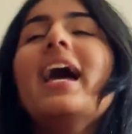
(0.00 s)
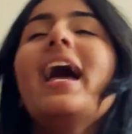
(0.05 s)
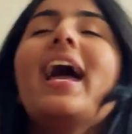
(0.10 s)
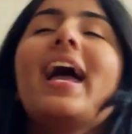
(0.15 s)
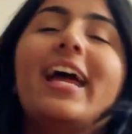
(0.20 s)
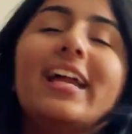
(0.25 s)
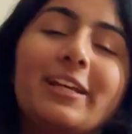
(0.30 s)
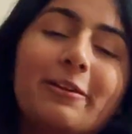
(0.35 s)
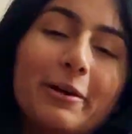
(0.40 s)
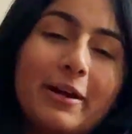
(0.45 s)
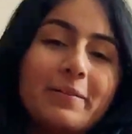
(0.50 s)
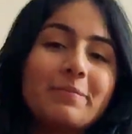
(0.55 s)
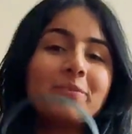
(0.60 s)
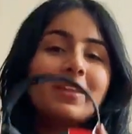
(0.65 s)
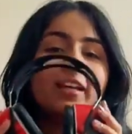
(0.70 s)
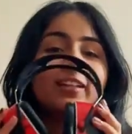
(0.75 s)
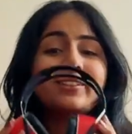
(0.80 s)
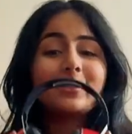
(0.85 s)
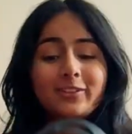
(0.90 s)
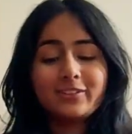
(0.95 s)
Anyway,
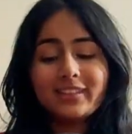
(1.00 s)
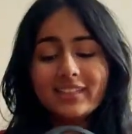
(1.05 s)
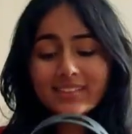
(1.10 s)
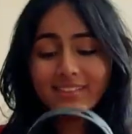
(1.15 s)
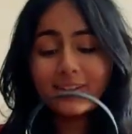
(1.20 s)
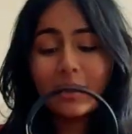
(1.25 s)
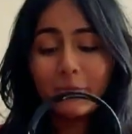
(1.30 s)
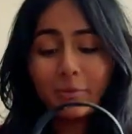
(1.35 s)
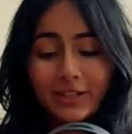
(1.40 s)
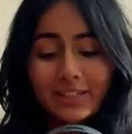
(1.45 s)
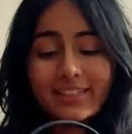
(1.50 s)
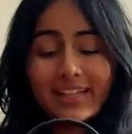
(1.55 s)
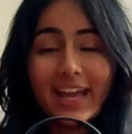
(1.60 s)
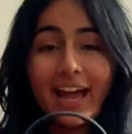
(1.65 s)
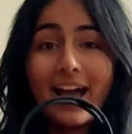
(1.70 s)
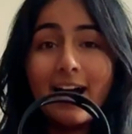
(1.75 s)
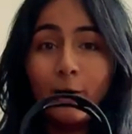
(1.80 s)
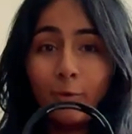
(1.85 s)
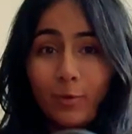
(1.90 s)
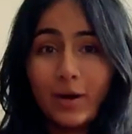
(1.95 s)
so these are what you get
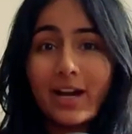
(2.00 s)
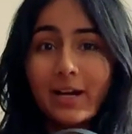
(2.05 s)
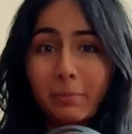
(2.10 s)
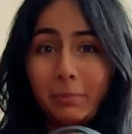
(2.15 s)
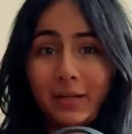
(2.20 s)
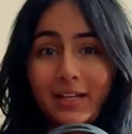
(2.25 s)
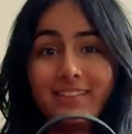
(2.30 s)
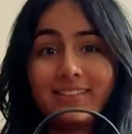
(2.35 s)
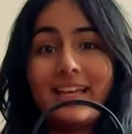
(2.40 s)
at a workplace.